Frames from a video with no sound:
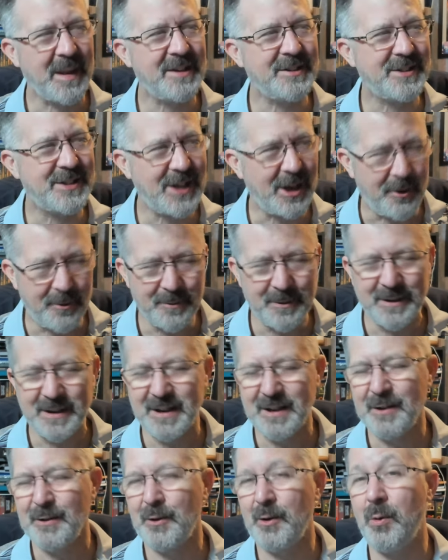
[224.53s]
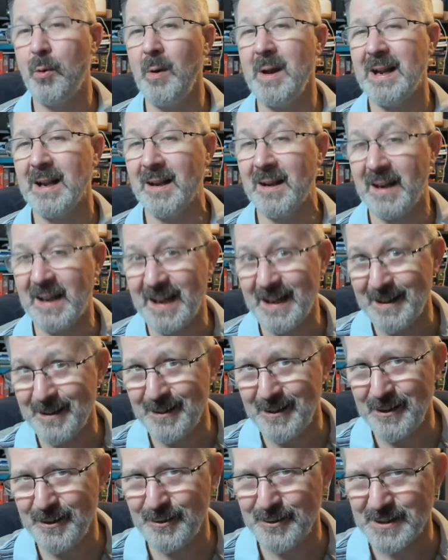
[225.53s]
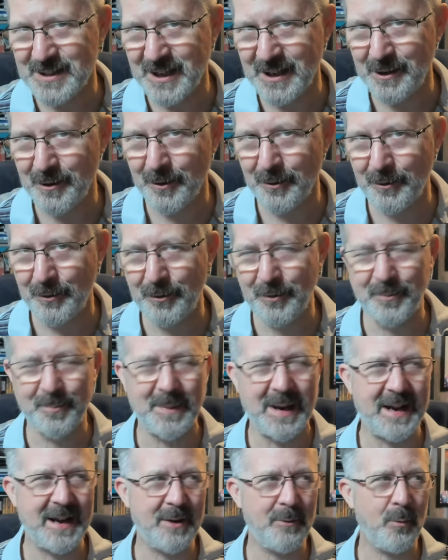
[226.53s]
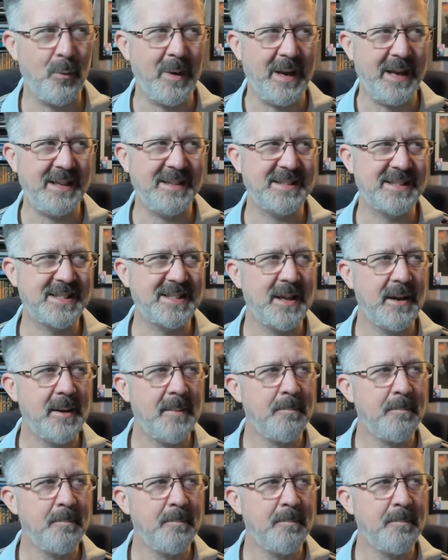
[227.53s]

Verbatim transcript: So, quickly using all my wits,